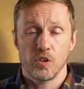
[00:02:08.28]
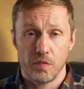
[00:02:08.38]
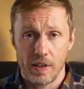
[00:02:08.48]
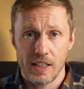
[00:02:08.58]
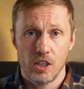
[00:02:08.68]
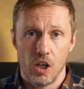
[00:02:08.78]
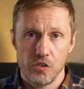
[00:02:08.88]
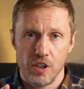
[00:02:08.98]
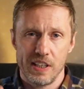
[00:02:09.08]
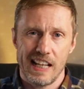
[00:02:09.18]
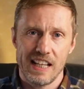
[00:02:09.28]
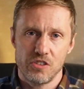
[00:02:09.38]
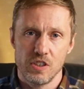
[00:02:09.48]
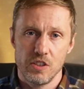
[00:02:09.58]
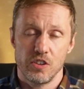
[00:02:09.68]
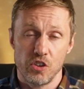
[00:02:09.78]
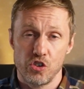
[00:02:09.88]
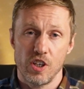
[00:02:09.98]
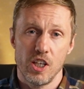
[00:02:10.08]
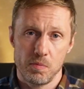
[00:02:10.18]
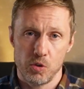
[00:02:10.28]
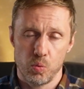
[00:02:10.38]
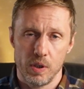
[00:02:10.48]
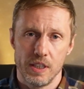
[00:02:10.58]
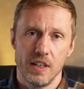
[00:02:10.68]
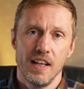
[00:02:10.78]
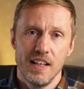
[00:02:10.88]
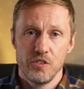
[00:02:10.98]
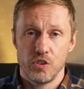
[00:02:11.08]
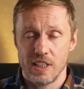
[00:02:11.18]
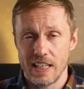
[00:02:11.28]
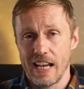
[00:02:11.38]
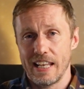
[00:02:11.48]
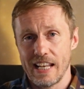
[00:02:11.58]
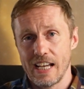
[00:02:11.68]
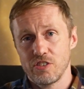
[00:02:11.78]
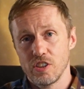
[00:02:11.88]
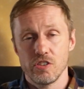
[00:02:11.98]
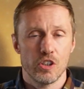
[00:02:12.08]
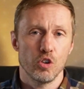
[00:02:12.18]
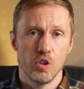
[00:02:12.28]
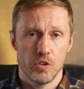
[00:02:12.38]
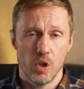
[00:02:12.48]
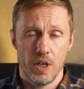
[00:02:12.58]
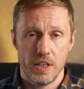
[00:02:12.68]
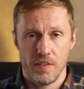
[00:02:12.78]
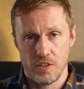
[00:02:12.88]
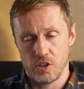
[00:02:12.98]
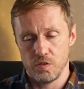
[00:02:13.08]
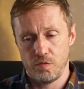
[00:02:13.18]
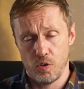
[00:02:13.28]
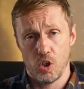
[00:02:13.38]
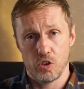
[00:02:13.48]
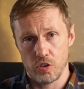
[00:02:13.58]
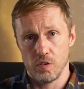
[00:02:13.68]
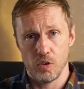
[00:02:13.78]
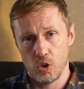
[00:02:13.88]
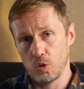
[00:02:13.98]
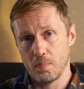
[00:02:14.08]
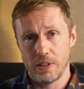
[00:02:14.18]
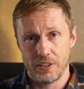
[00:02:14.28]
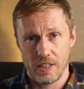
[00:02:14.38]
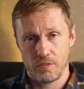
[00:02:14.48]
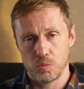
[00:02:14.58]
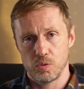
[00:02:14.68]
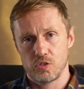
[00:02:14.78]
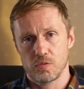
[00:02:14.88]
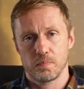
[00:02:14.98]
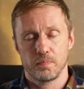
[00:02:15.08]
So find chords that are nice and easy to change between so you can get a nice easy groove going and then you can focus on the vocal melody afterwards.